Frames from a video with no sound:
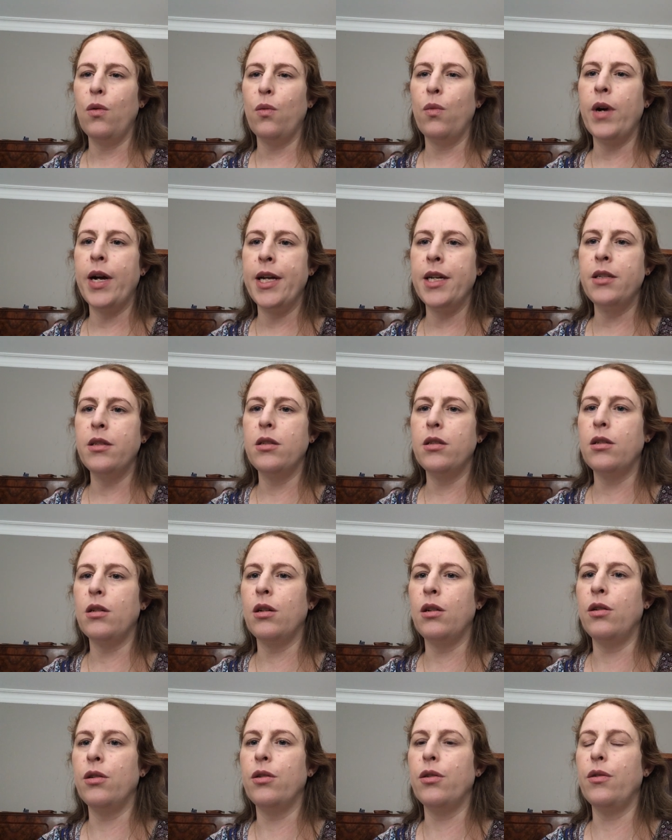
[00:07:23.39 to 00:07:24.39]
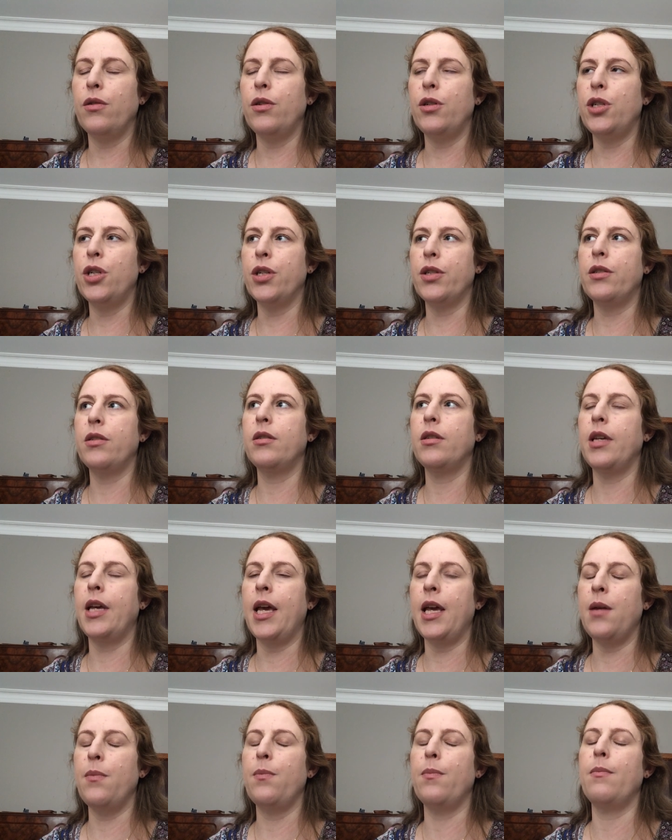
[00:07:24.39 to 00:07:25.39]
ways to just
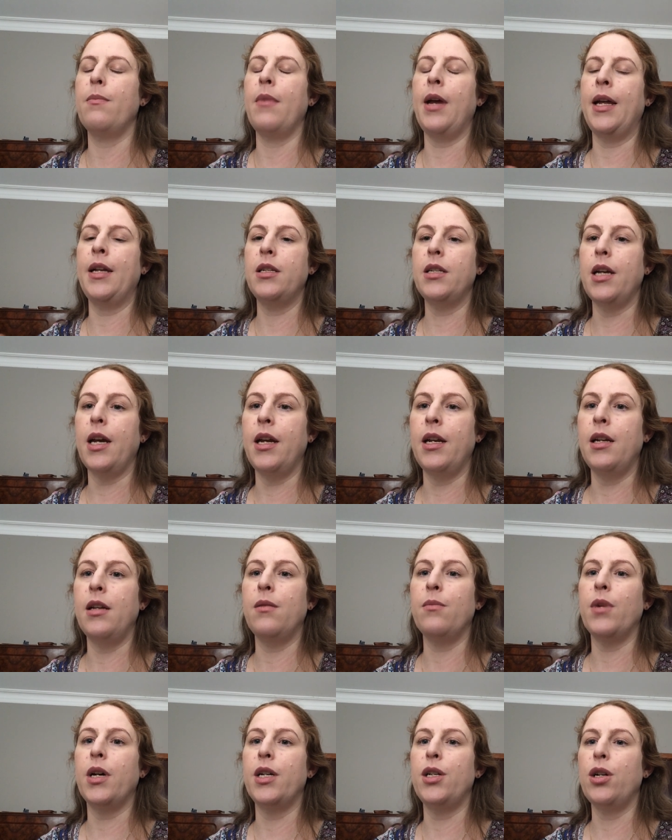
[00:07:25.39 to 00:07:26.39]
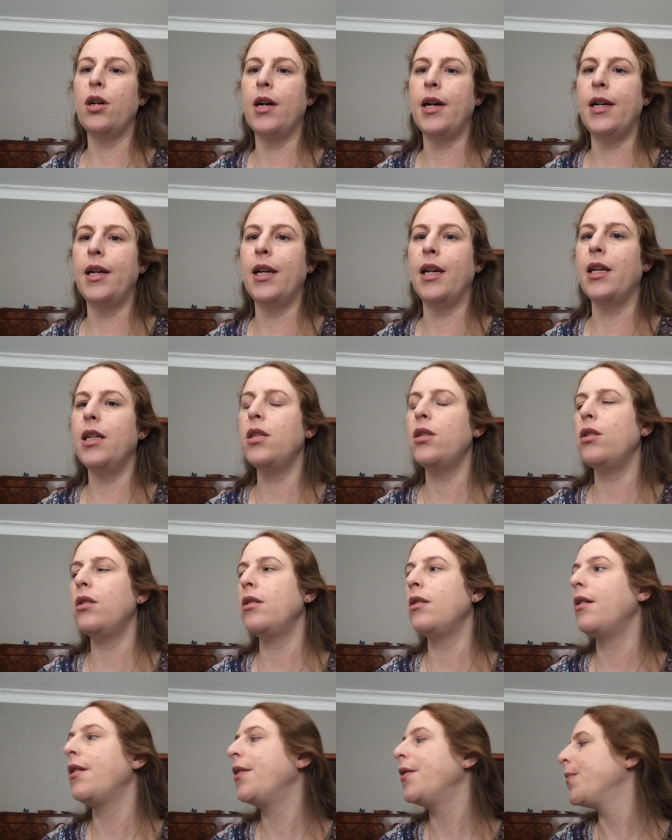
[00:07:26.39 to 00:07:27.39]
keep maintaining my
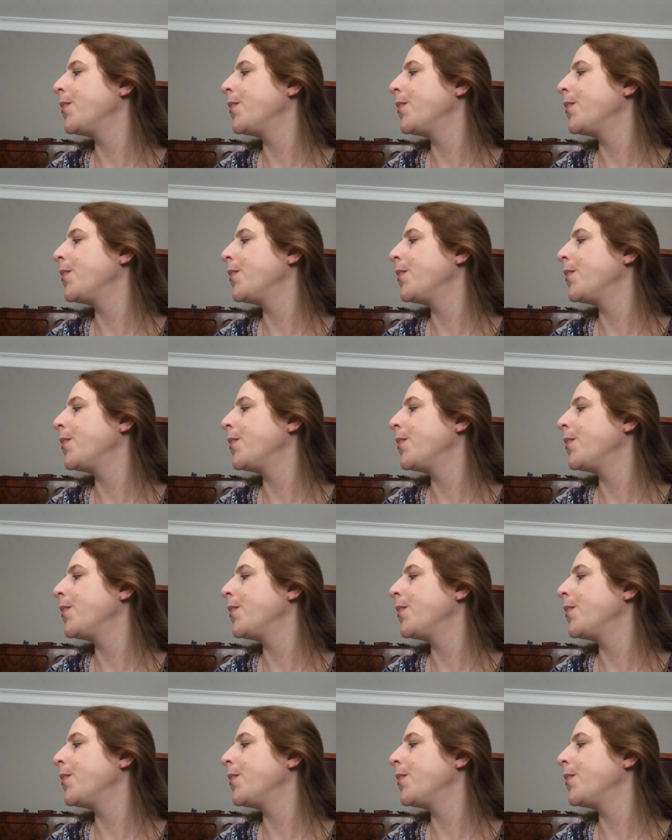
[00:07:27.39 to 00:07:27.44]
Chinese,